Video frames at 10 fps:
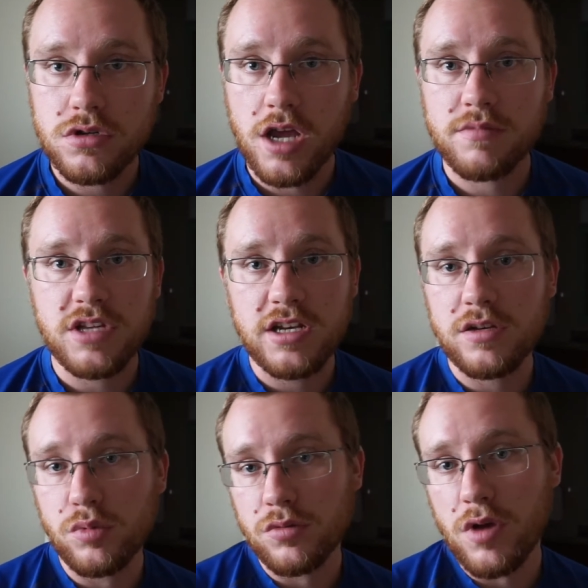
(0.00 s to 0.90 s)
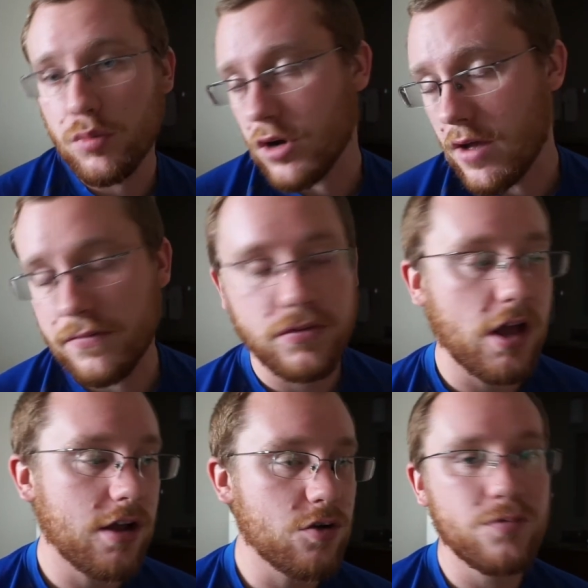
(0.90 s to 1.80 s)
times I need to pull the bumper off.
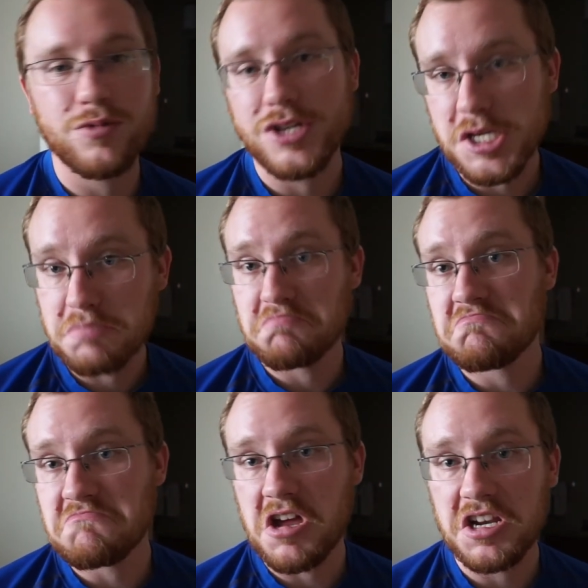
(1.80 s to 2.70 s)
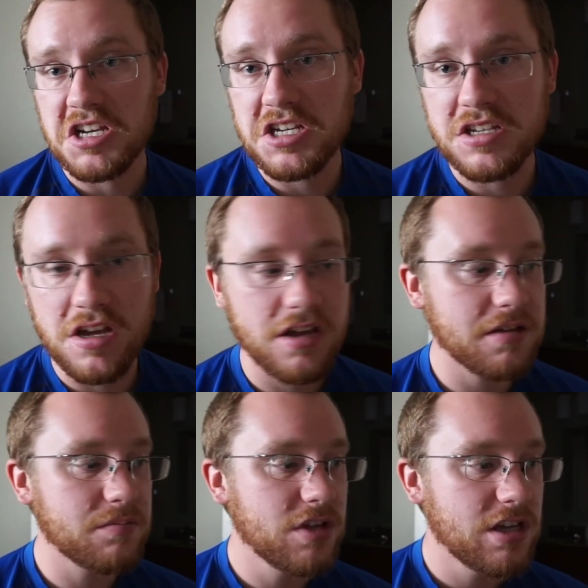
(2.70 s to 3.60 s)
Hopefully not any
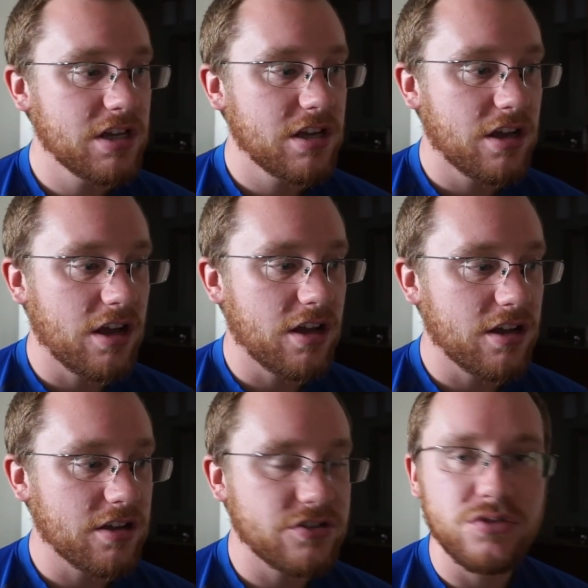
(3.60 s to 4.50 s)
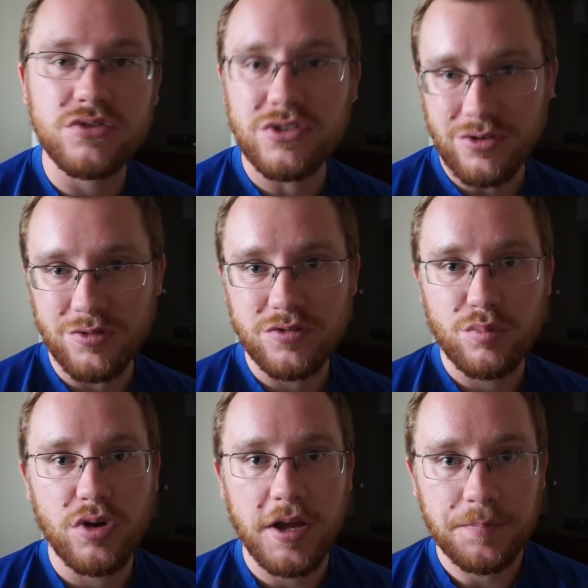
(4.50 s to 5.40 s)
time too soon.
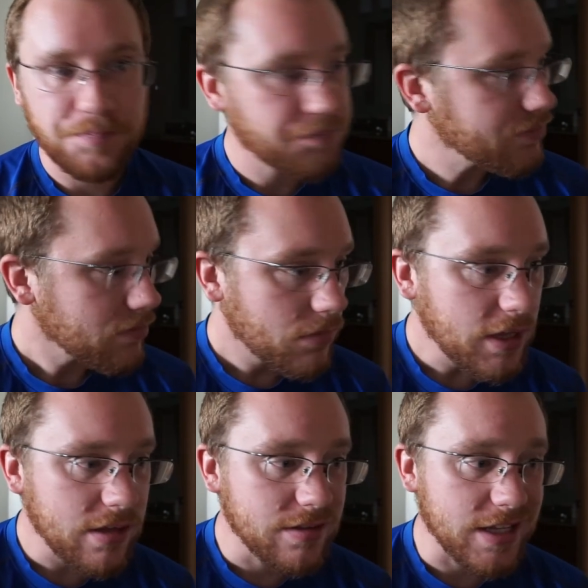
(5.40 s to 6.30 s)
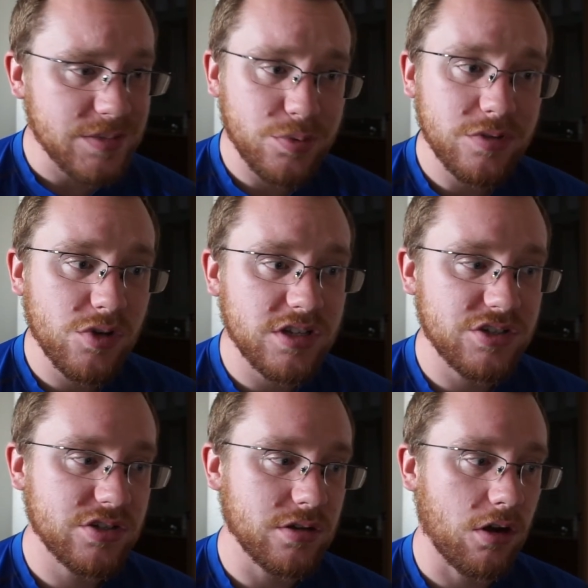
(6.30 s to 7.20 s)
But that's pretty
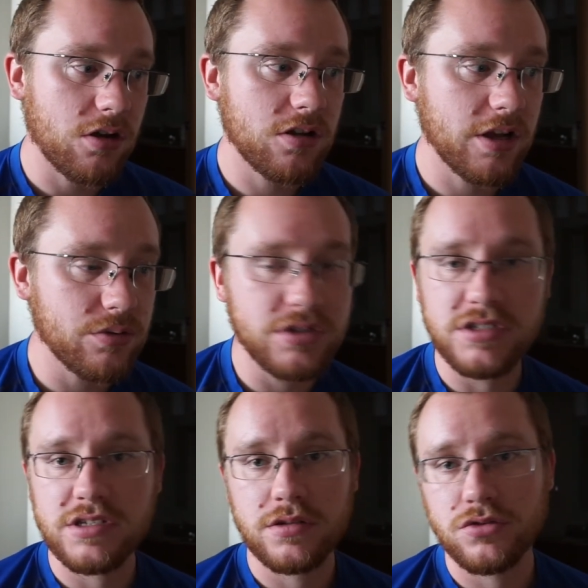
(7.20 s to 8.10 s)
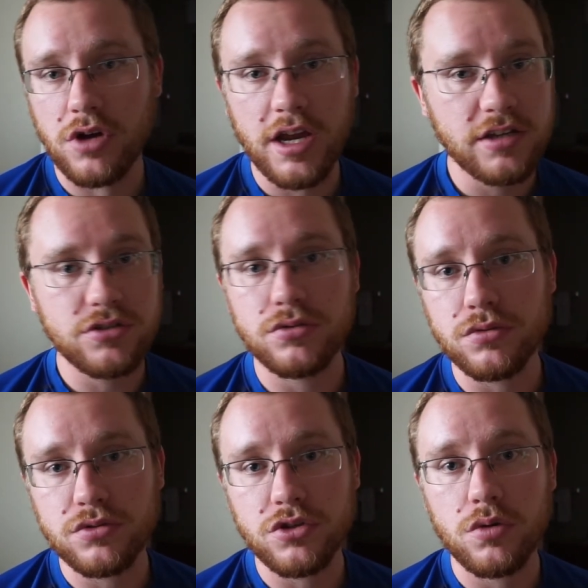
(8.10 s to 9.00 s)
much all I was trying
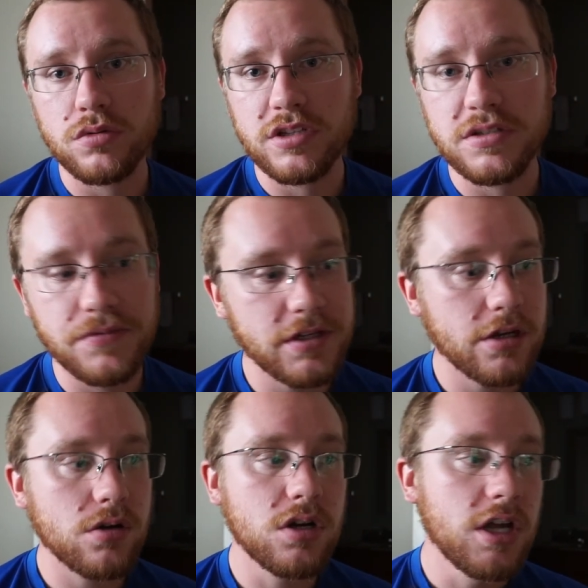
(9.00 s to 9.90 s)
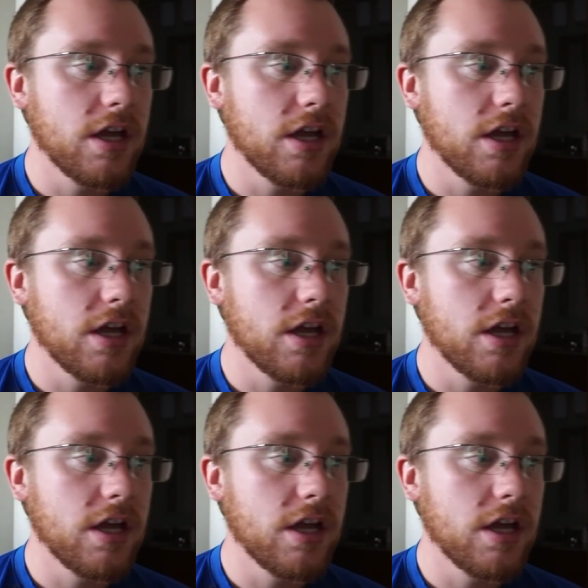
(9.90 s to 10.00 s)
to show with this video.